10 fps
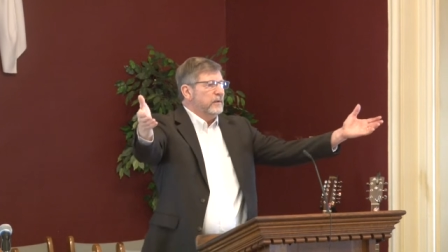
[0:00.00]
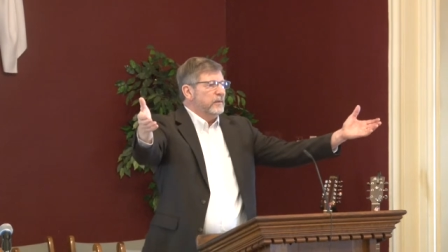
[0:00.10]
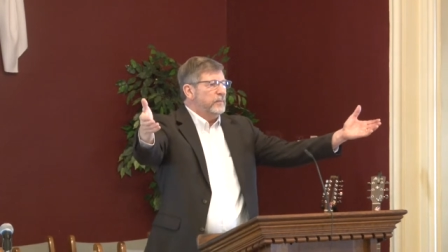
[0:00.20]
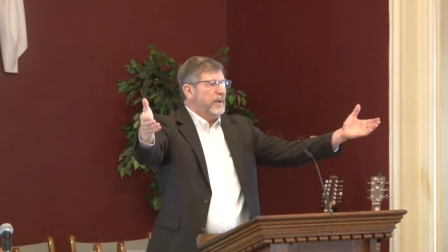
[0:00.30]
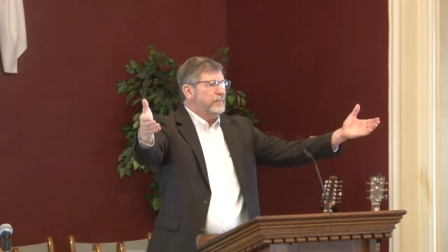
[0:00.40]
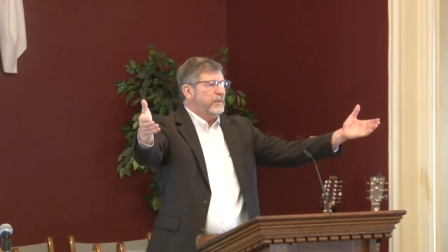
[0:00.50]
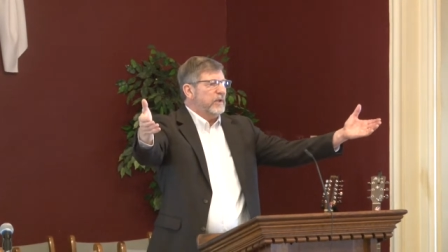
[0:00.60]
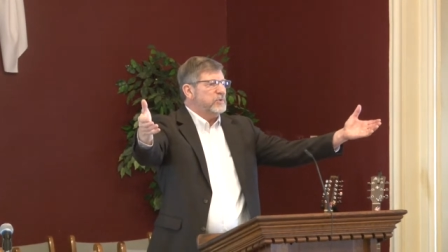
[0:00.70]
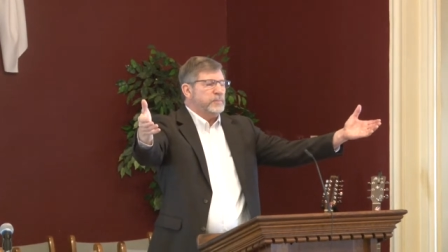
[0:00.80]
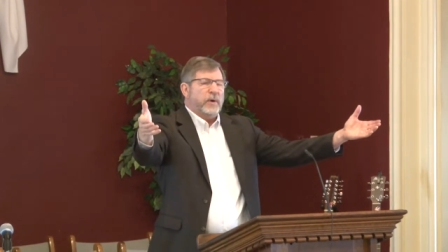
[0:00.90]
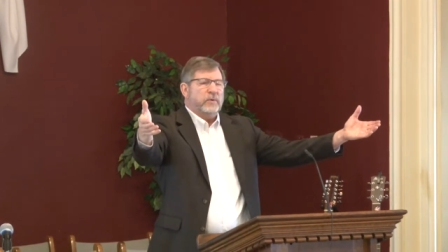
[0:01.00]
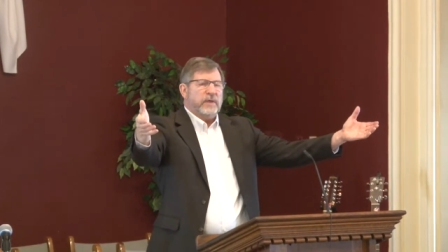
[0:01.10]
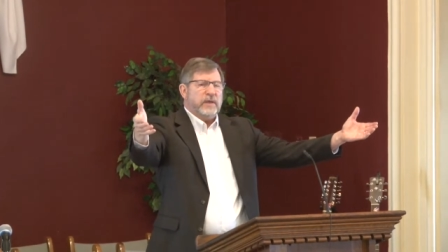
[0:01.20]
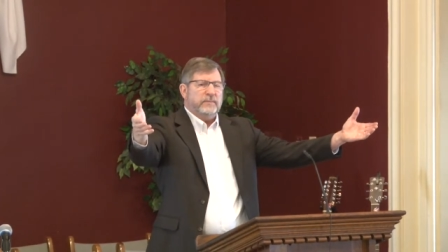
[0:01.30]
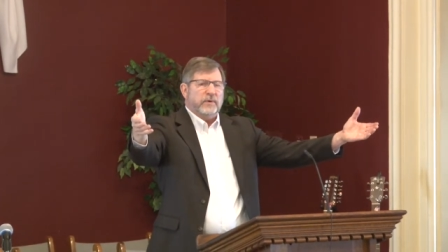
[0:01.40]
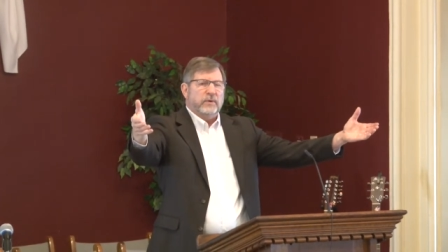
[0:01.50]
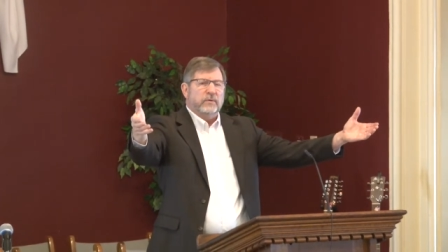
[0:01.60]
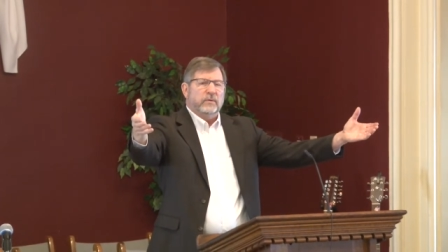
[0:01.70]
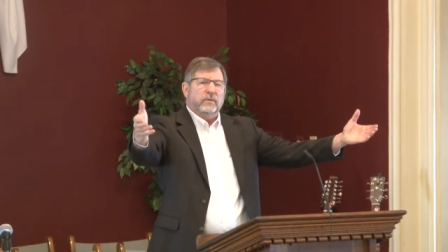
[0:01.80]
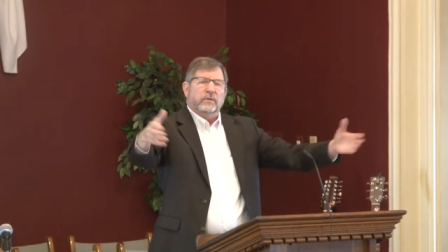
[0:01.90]
the people that spoke
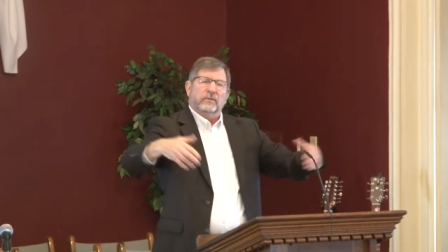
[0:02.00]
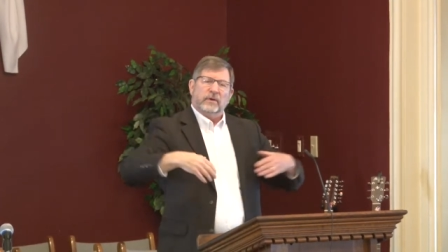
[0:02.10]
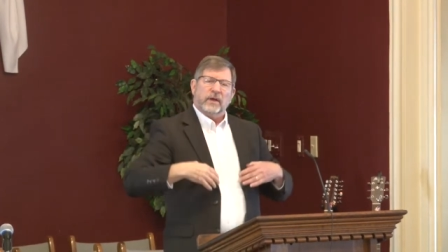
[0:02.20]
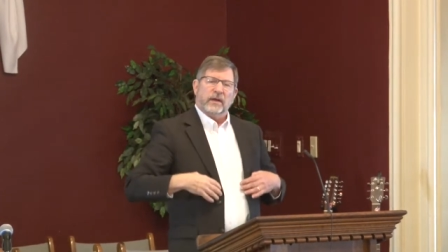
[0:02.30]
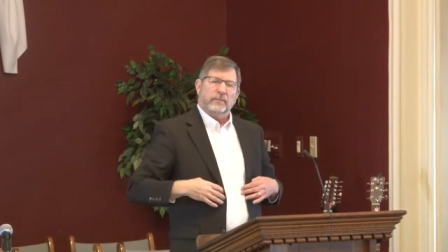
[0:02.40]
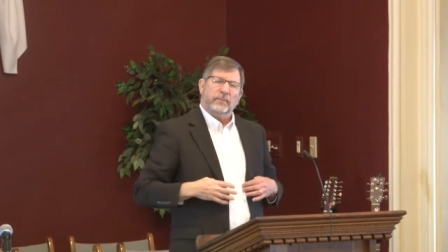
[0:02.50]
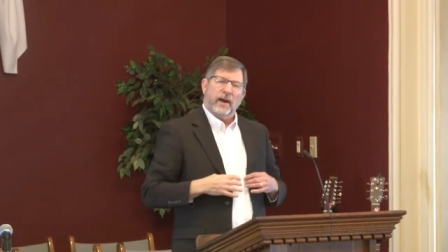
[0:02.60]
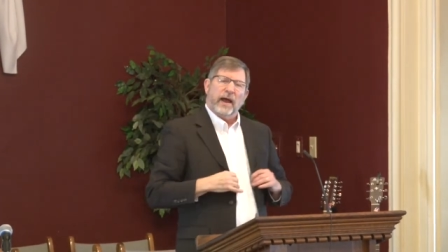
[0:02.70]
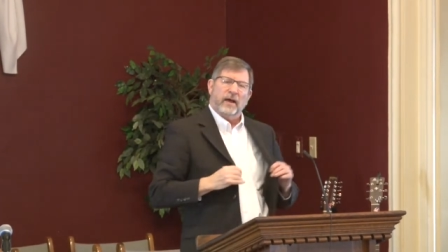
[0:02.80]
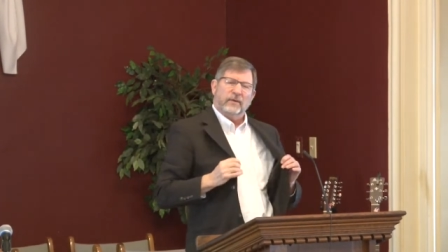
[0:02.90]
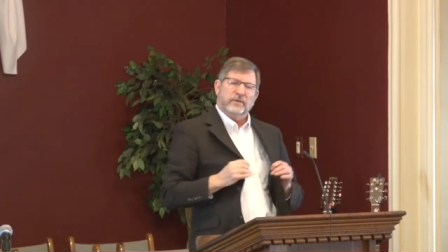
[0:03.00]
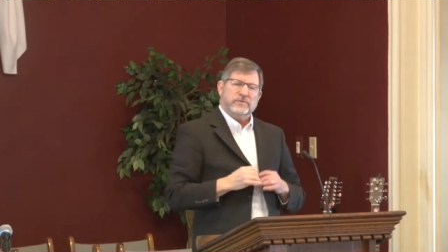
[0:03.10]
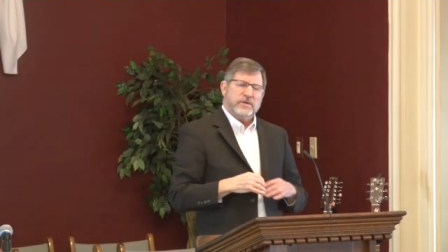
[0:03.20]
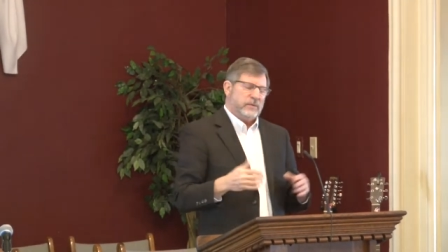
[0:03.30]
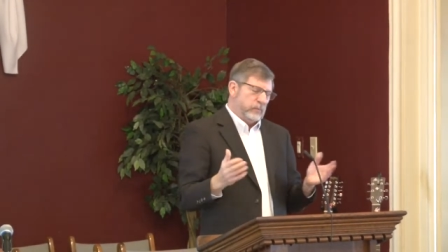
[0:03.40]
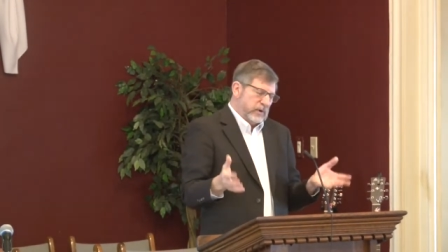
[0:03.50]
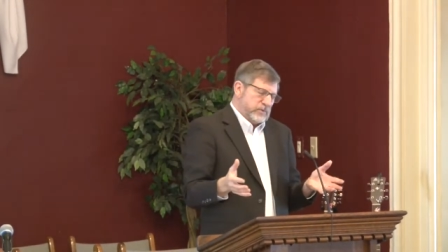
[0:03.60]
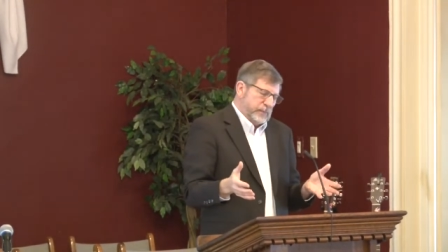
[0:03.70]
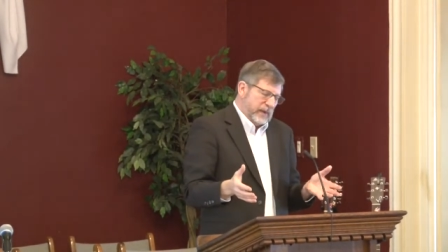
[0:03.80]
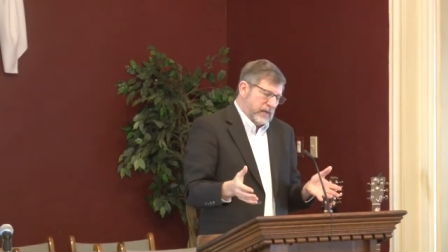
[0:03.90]
Hebrew were kind of proud and said, we
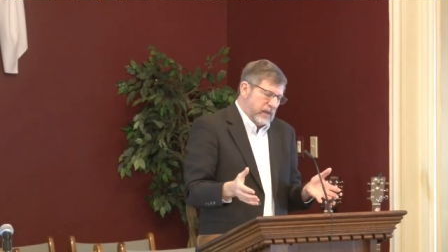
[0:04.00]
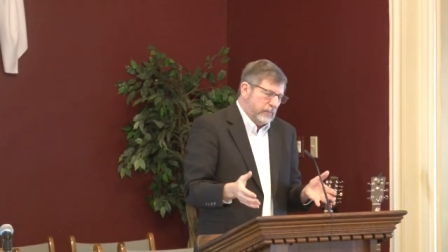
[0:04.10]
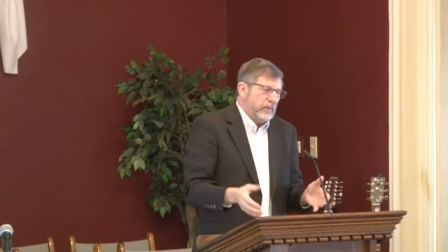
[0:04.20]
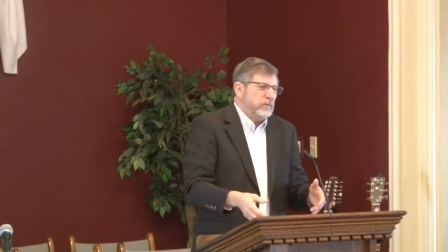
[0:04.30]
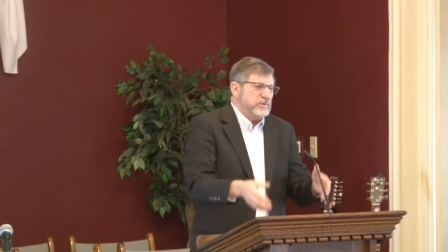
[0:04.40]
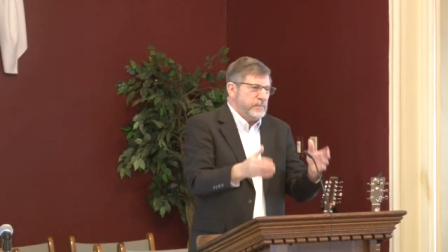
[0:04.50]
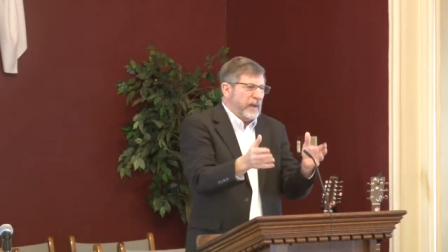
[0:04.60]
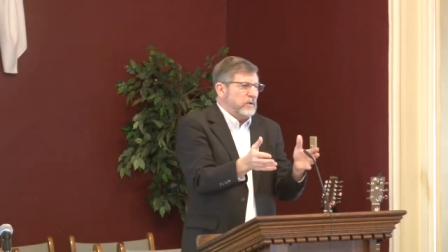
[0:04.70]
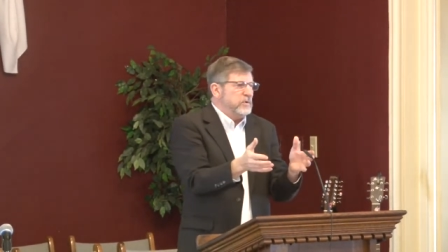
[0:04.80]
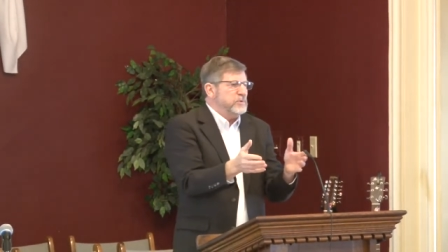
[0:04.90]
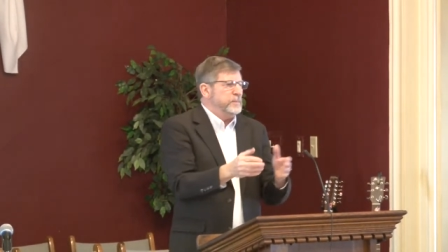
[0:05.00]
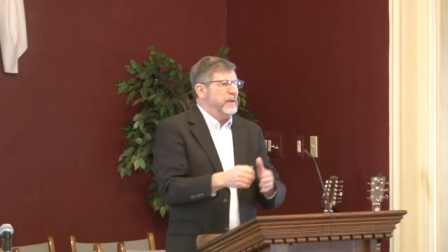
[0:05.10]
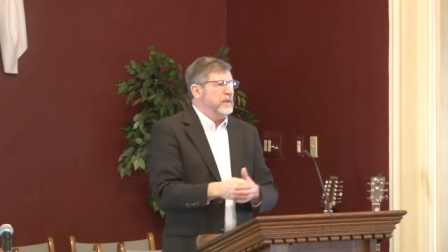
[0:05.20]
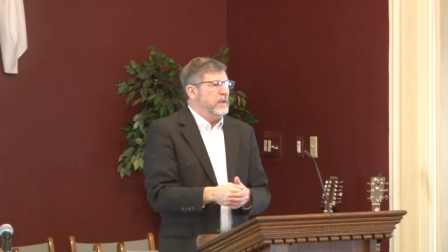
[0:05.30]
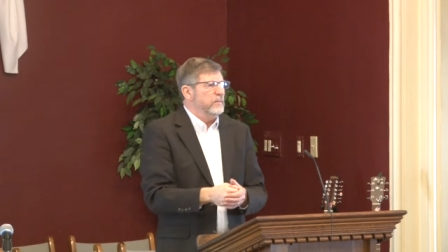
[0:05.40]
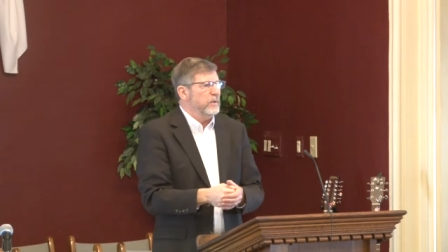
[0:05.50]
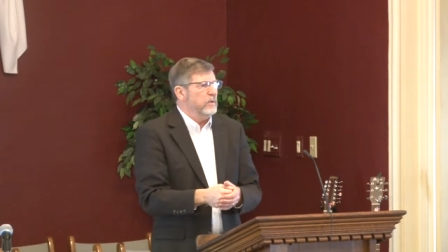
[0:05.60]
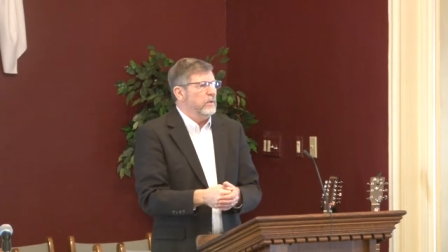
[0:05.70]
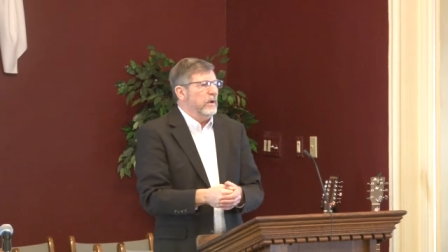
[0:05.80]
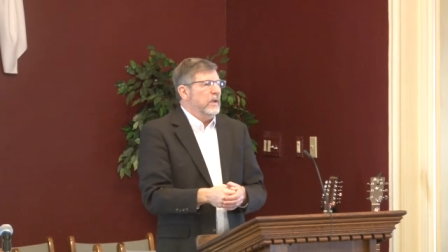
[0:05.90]
speak Hebrew, it's better to speak
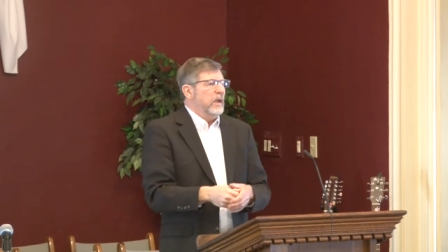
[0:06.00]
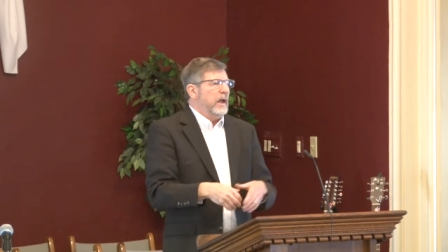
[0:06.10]
Hebrew,